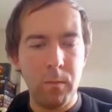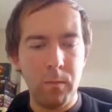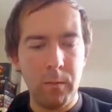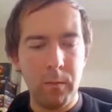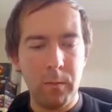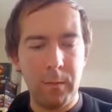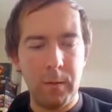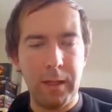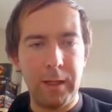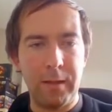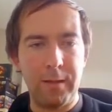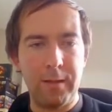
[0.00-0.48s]

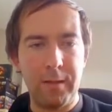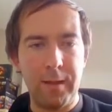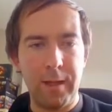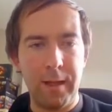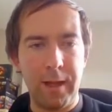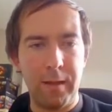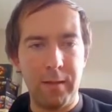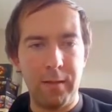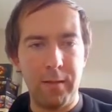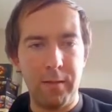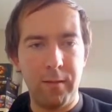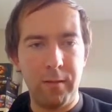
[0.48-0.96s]
Let's
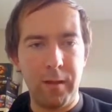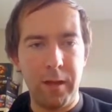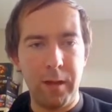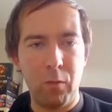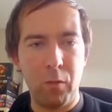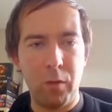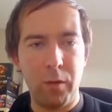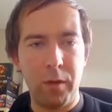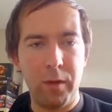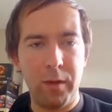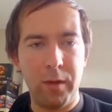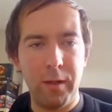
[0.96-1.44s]
add that
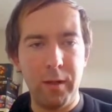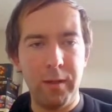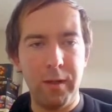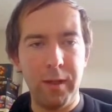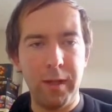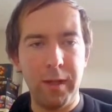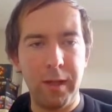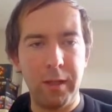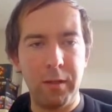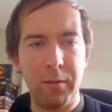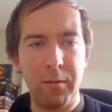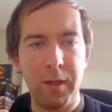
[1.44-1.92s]
one in the
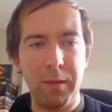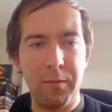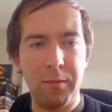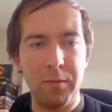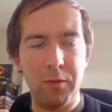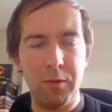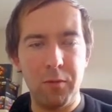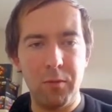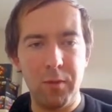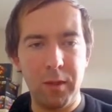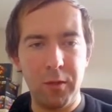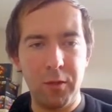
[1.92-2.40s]
item names
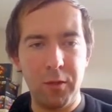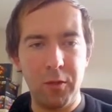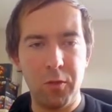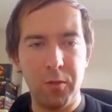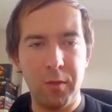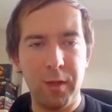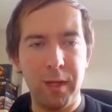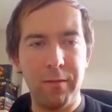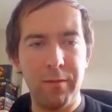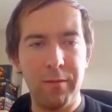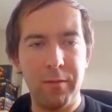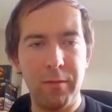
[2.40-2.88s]
as well. So we
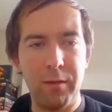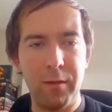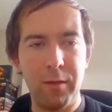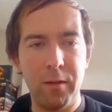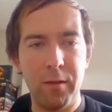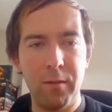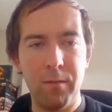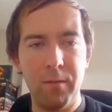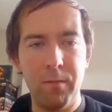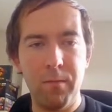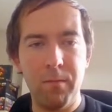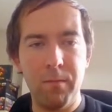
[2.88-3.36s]
have the
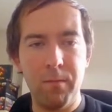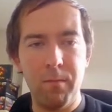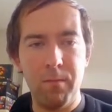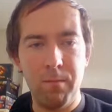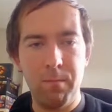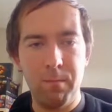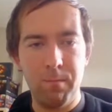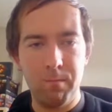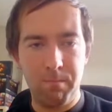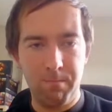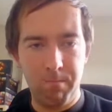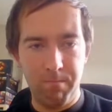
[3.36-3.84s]

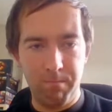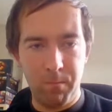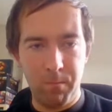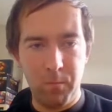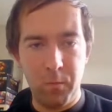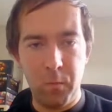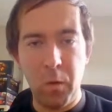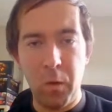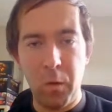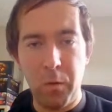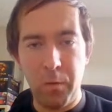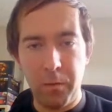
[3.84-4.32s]

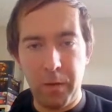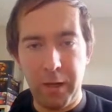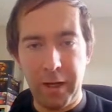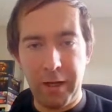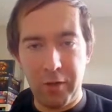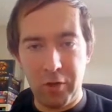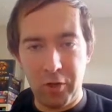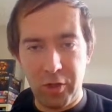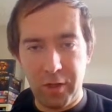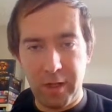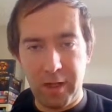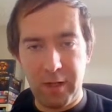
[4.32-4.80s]

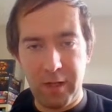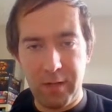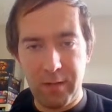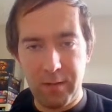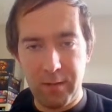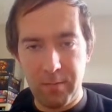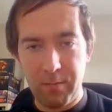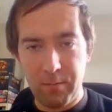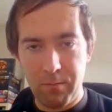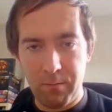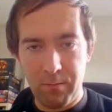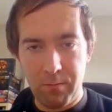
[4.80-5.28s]
non-edge case
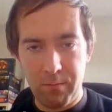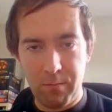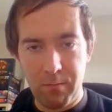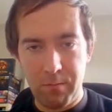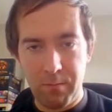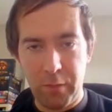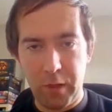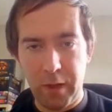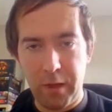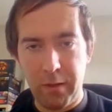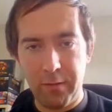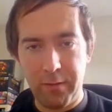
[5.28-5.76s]

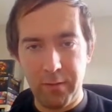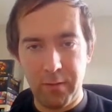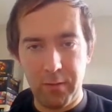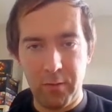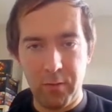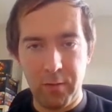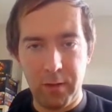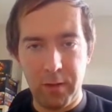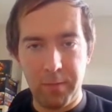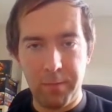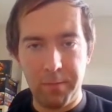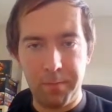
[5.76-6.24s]
path as
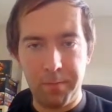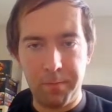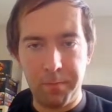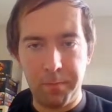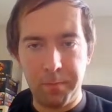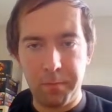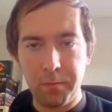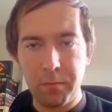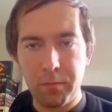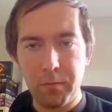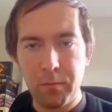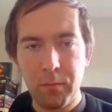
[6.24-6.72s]
well.
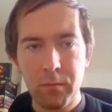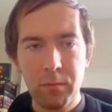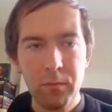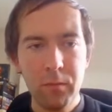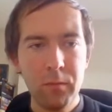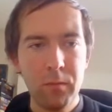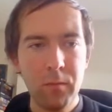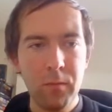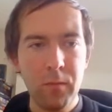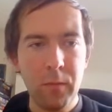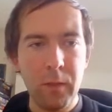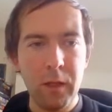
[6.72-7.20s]

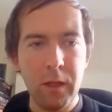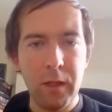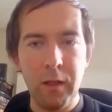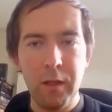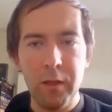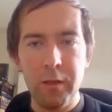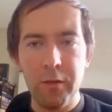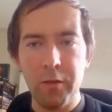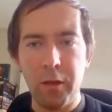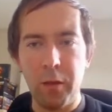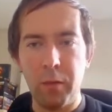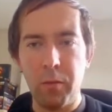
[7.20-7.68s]

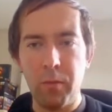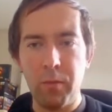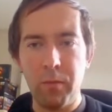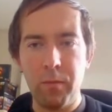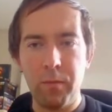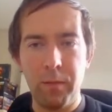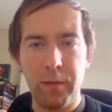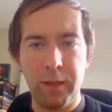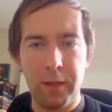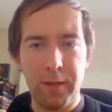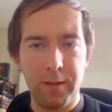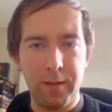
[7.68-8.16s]
So
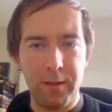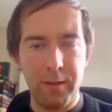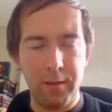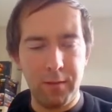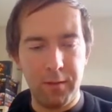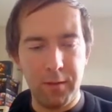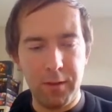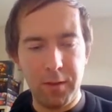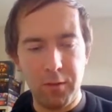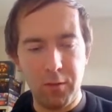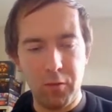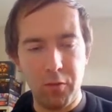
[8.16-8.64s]
let's send
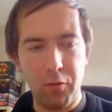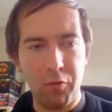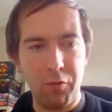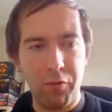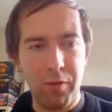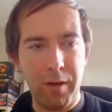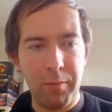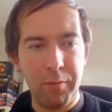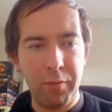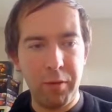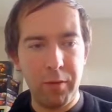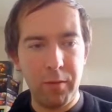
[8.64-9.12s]
this to the
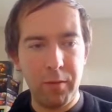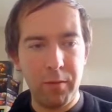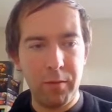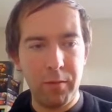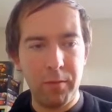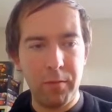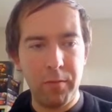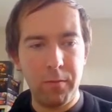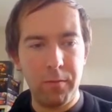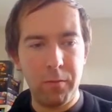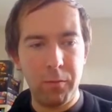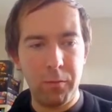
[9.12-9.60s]
REPL.
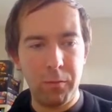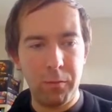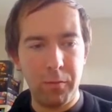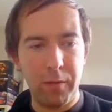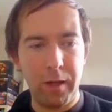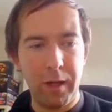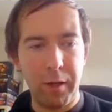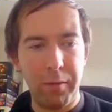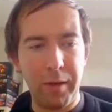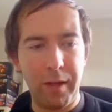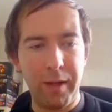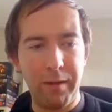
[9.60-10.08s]

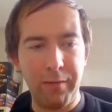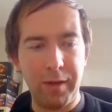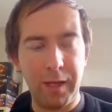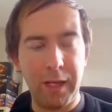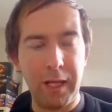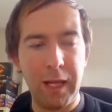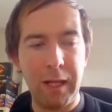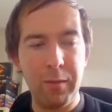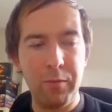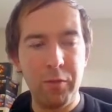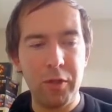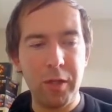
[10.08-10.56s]
Now we have a
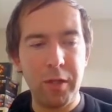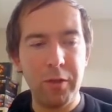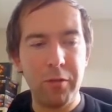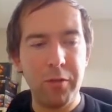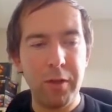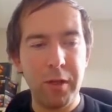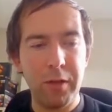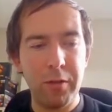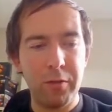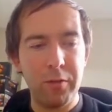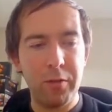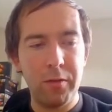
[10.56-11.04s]
name
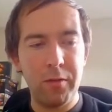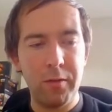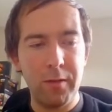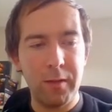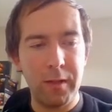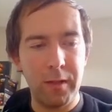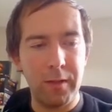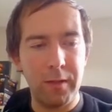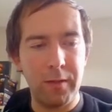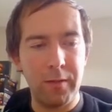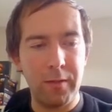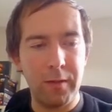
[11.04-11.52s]
generator,
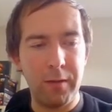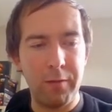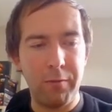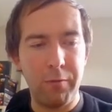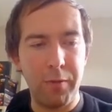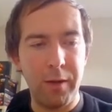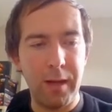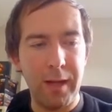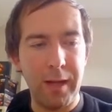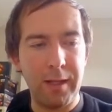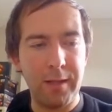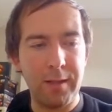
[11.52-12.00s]
and if
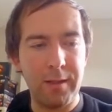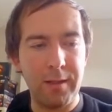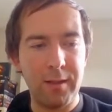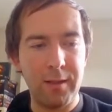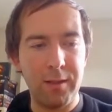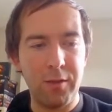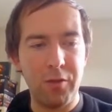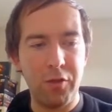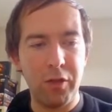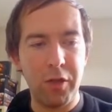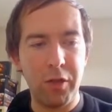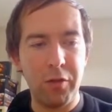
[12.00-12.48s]
we ask this
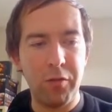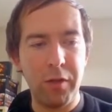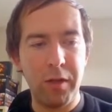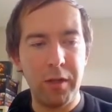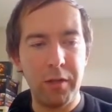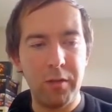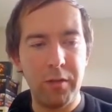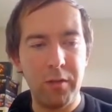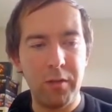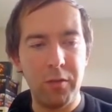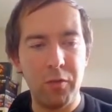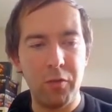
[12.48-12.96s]

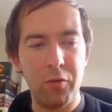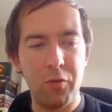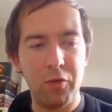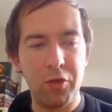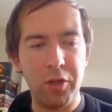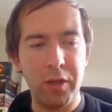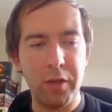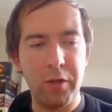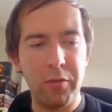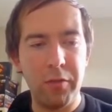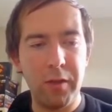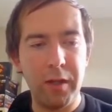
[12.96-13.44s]
generator to
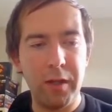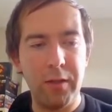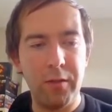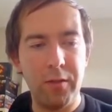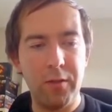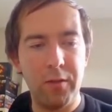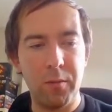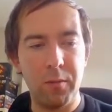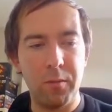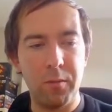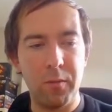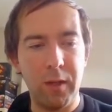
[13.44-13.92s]
generate
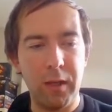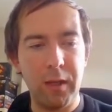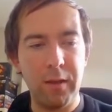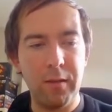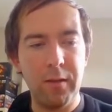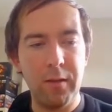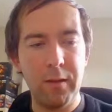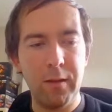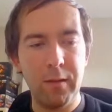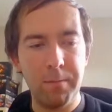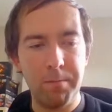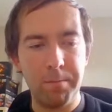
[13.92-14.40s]
some
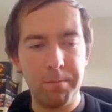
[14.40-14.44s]
data,